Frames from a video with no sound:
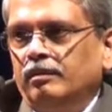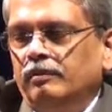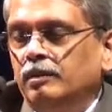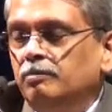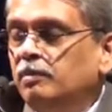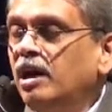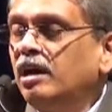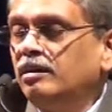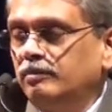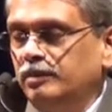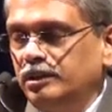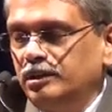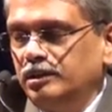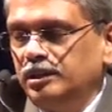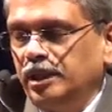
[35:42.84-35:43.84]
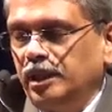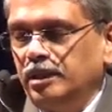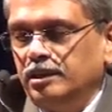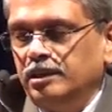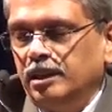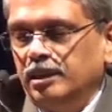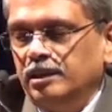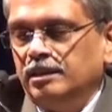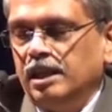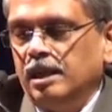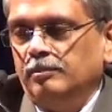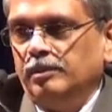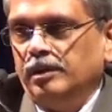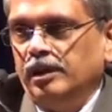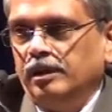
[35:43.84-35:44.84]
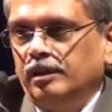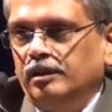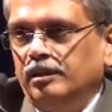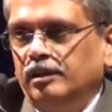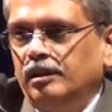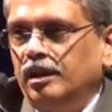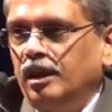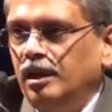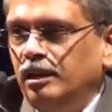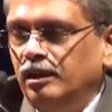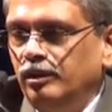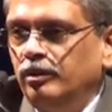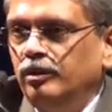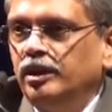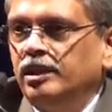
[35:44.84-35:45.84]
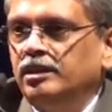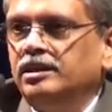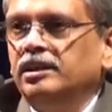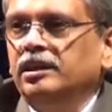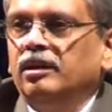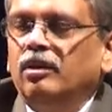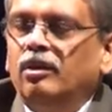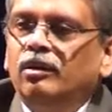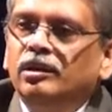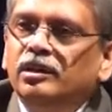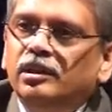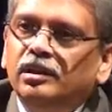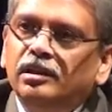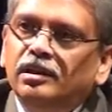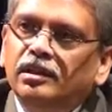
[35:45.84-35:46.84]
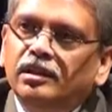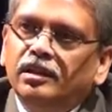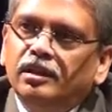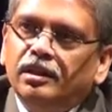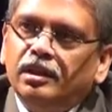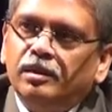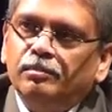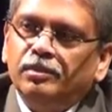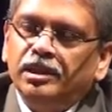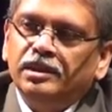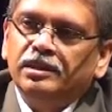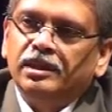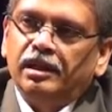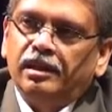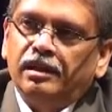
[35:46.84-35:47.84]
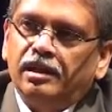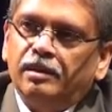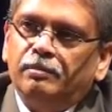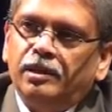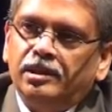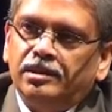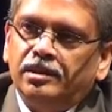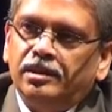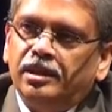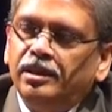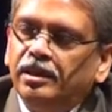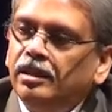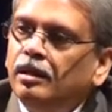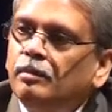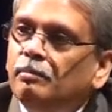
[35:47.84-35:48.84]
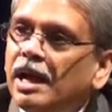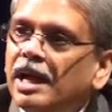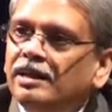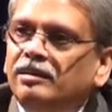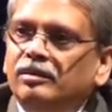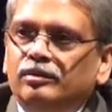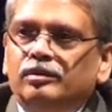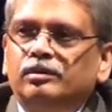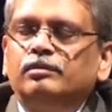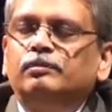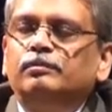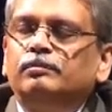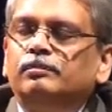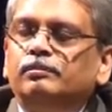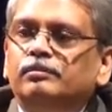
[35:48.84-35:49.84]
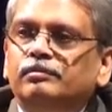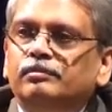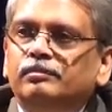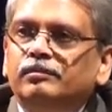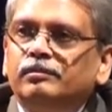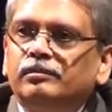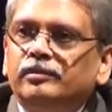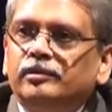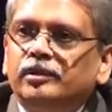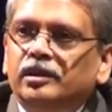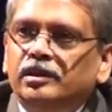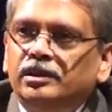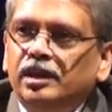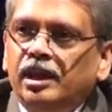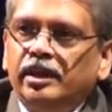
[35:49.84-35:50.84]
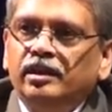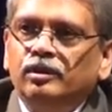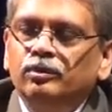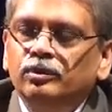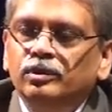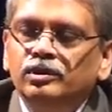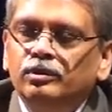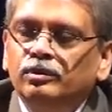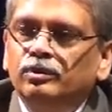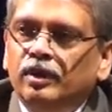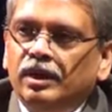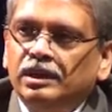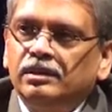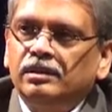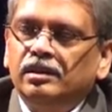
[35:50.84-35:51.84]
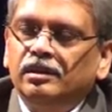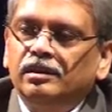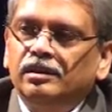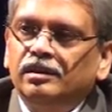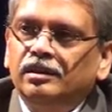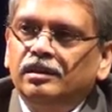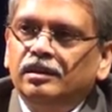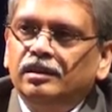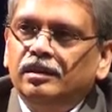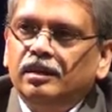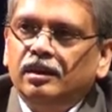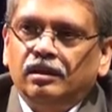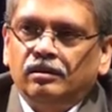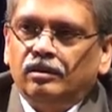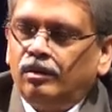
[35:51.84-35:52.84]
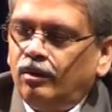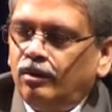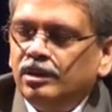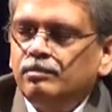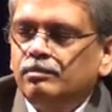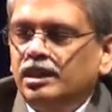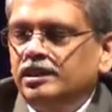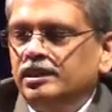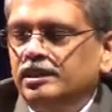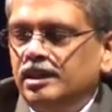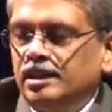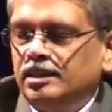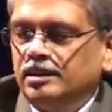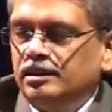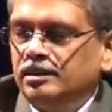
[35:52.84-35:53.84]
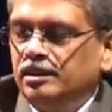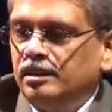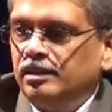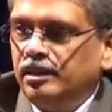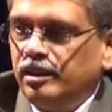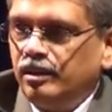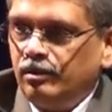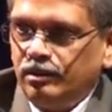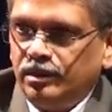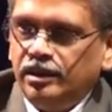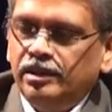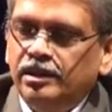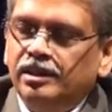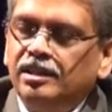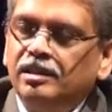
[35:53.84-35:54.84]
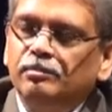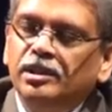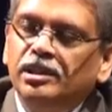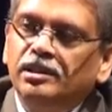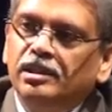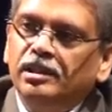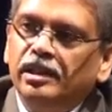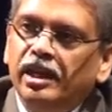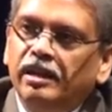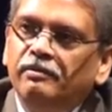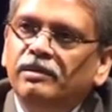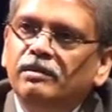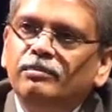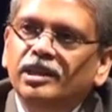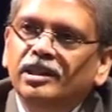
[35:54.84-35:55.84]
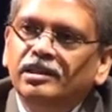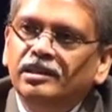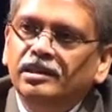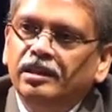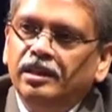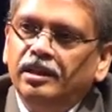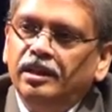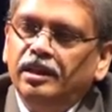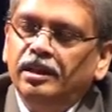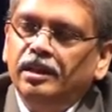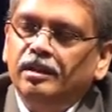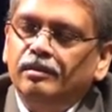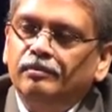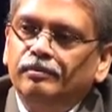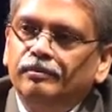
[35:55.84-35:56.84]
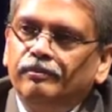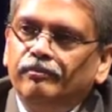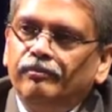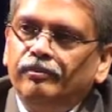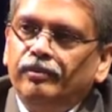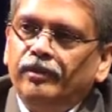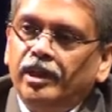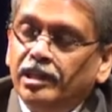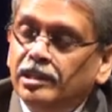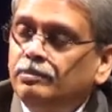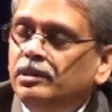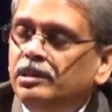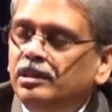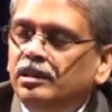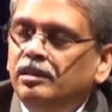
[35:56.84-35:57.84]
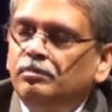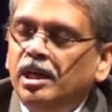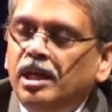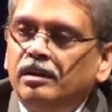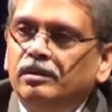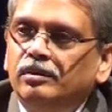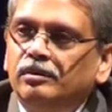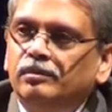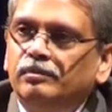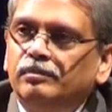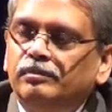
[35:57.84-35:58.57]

We are part of this change that is happening. You can see all the companies that are represented here in Bangalore. It's like a who is who actually. All the multinationals are there, all the Indian companies are there, everybody is here in India, especially in Bangalore.